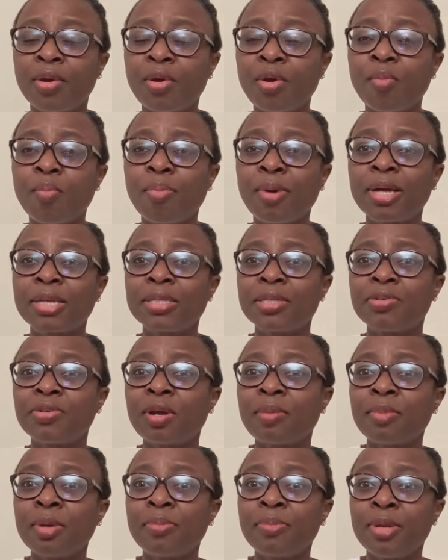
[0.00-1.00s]
gut
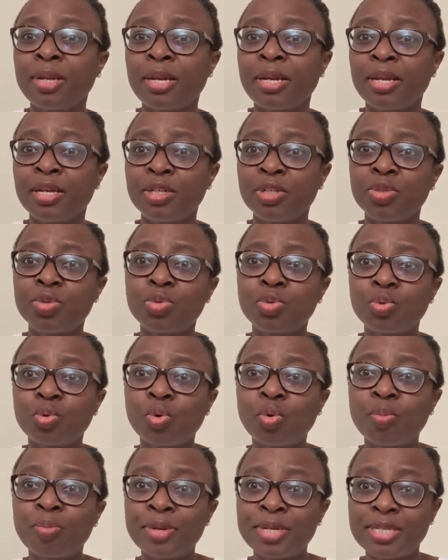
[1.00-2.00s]
bacteria may be linked to
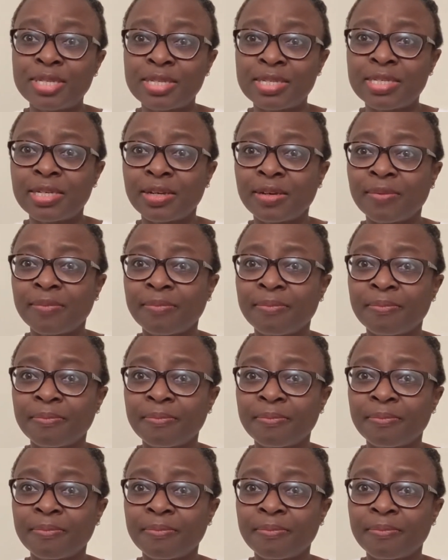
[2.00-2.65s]
obesity.